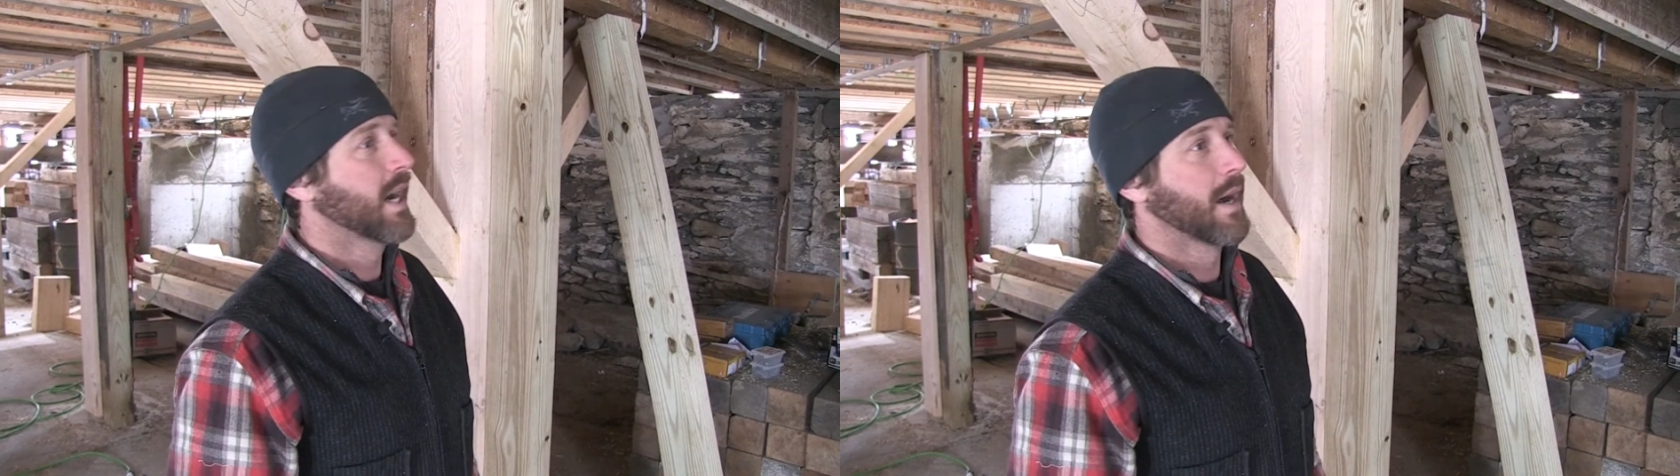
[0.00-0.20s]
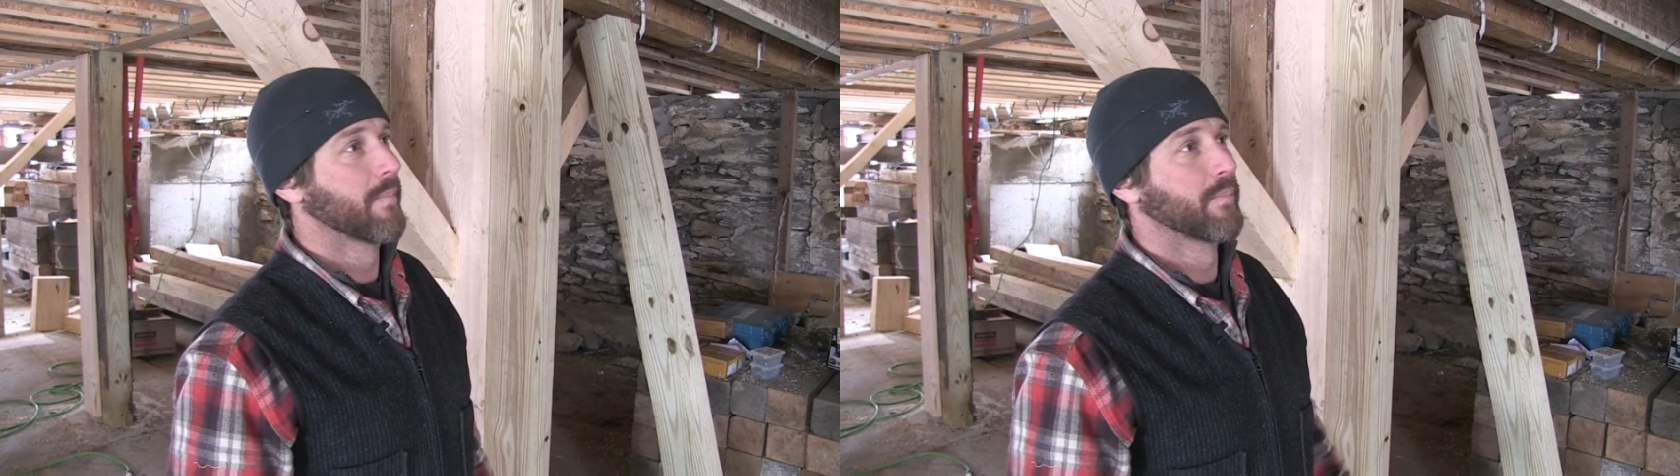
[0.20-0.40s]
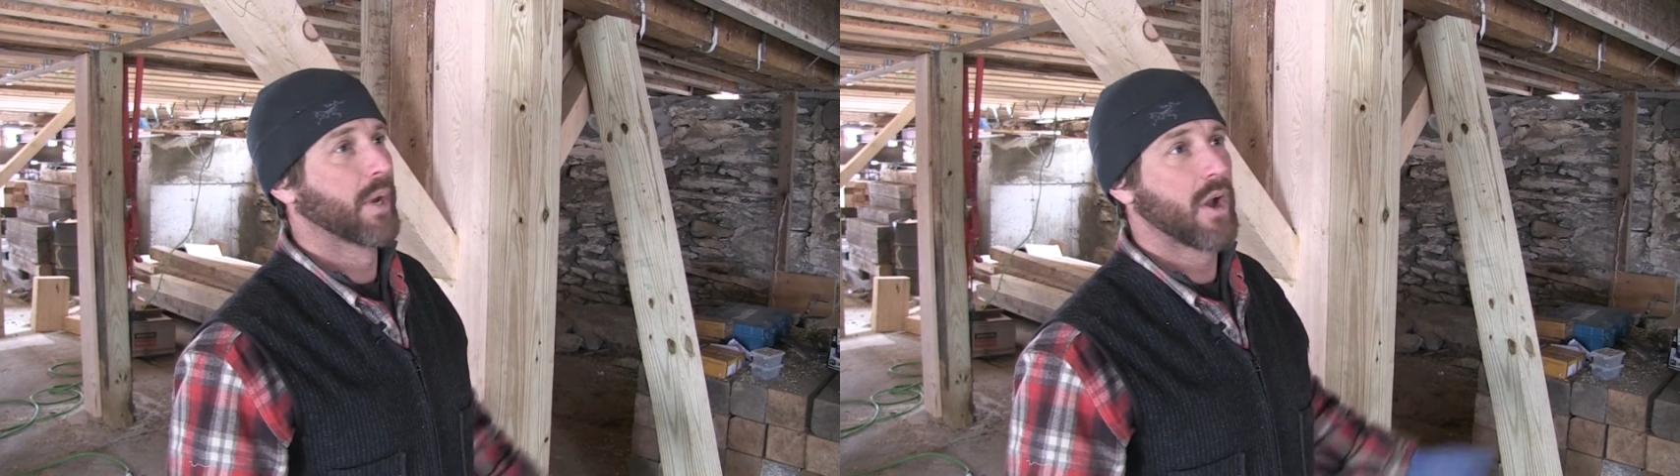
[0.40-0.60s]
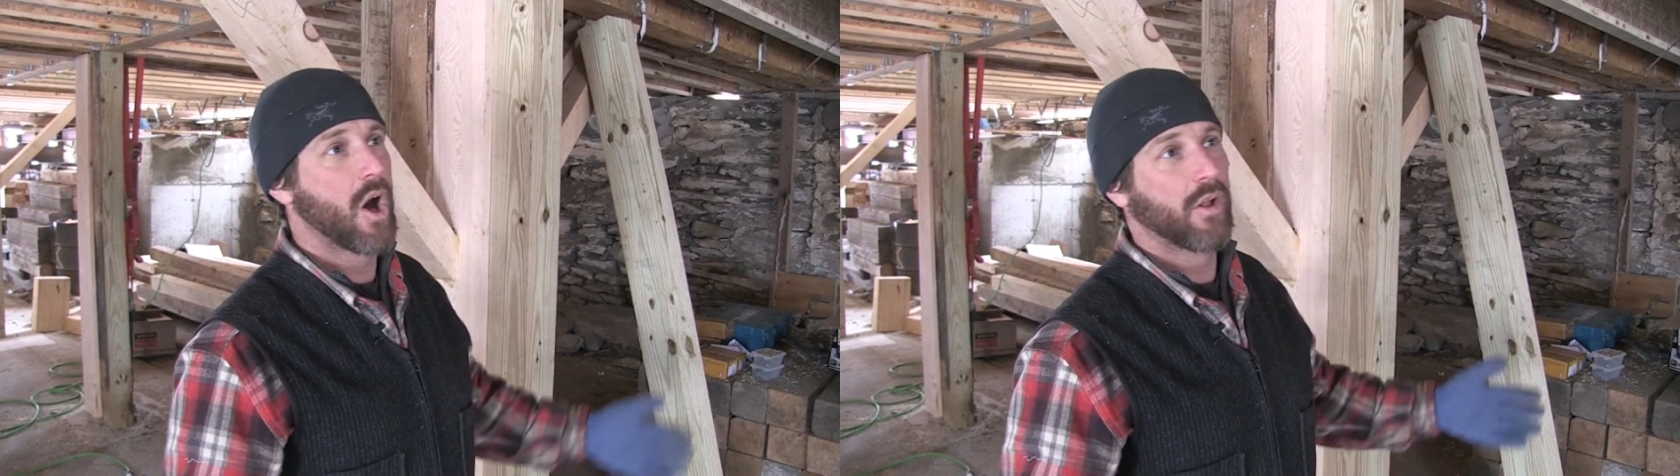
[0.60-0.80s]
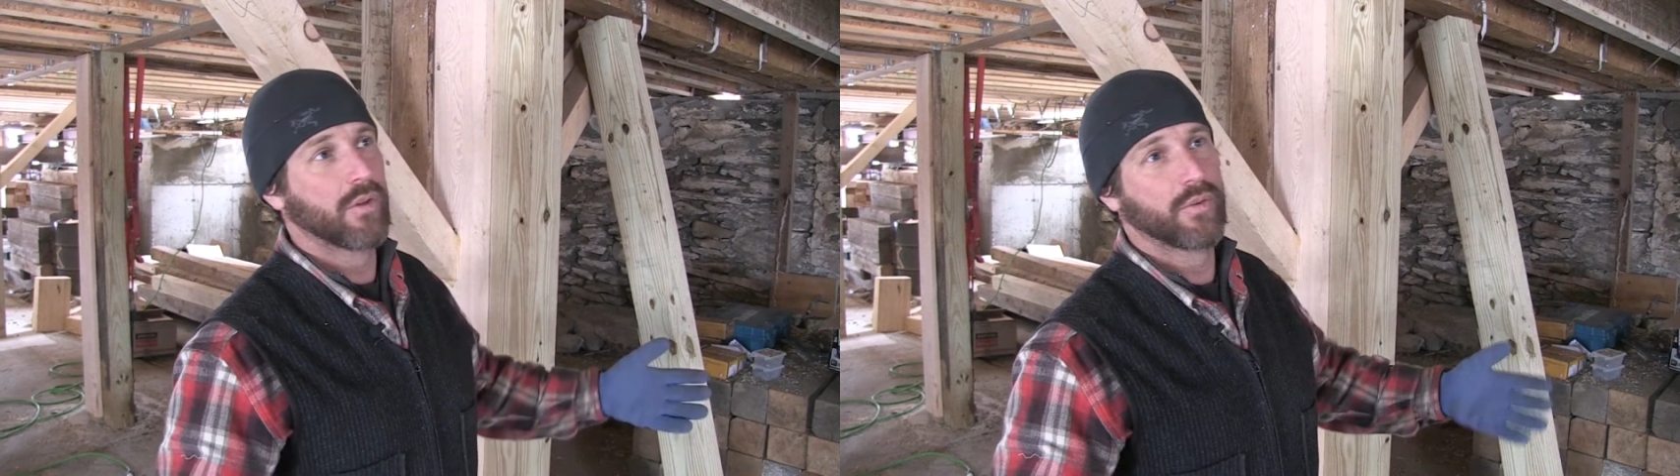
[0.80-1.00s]
Um, but
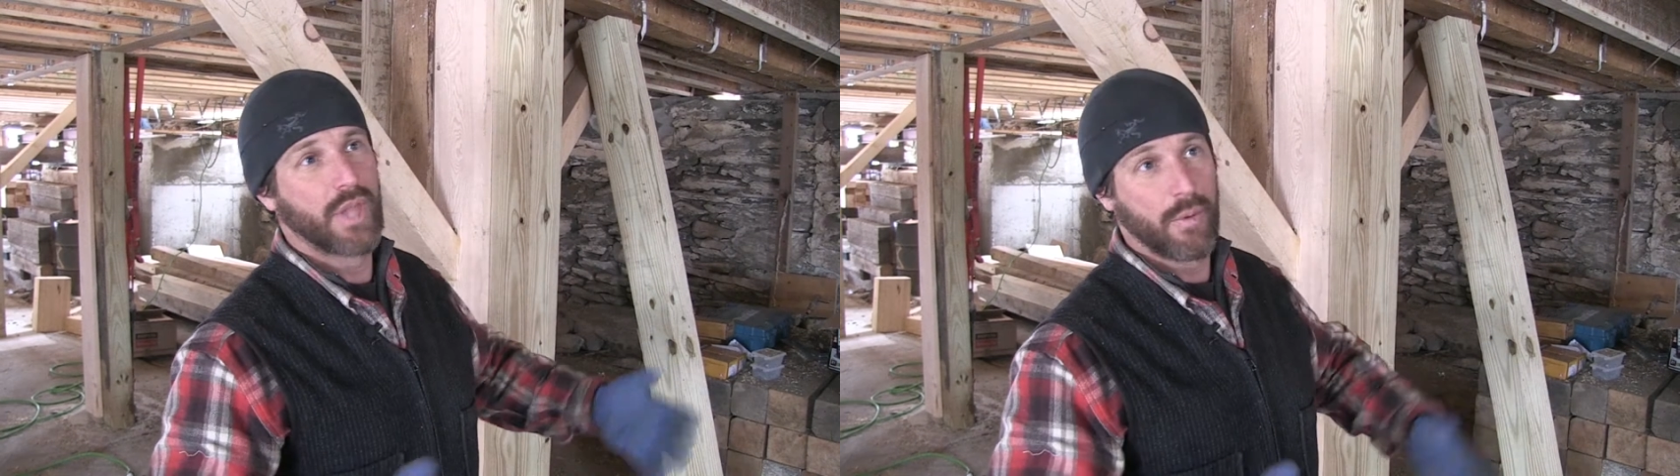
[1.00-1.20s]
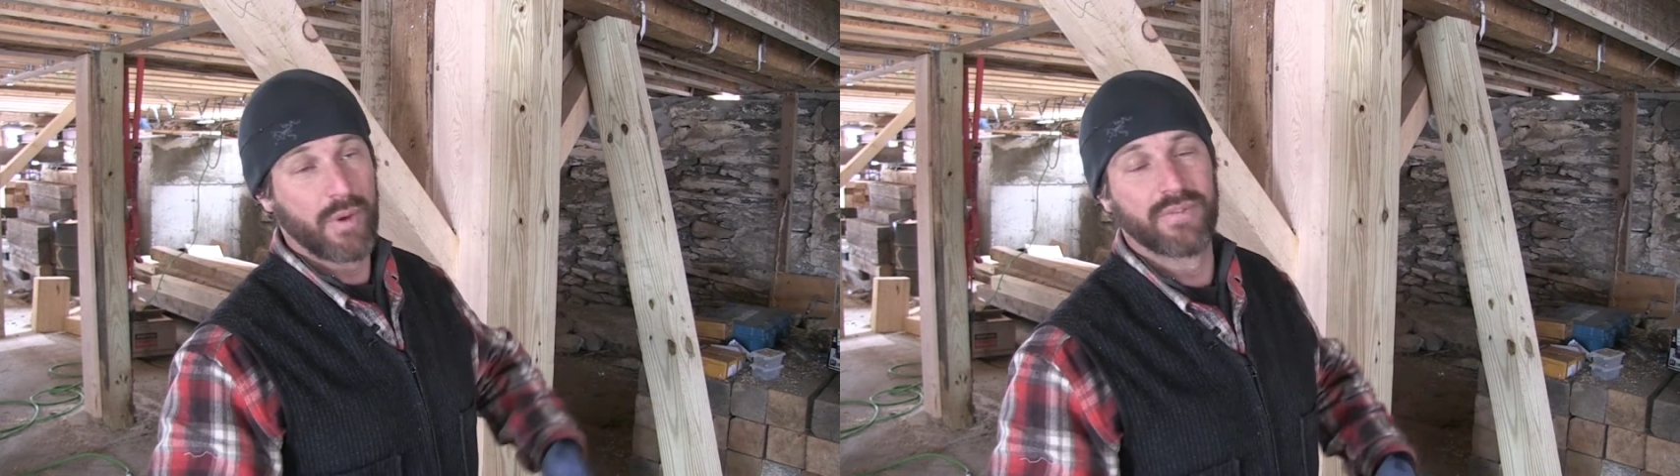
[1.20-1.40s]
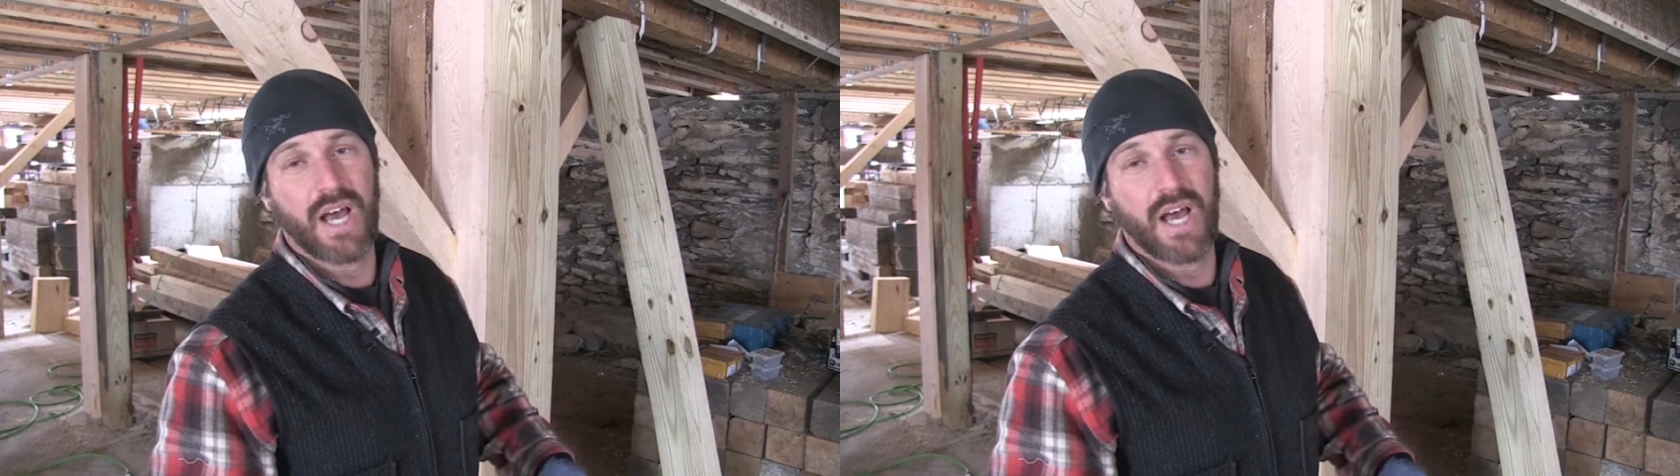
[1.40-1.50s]
all that we've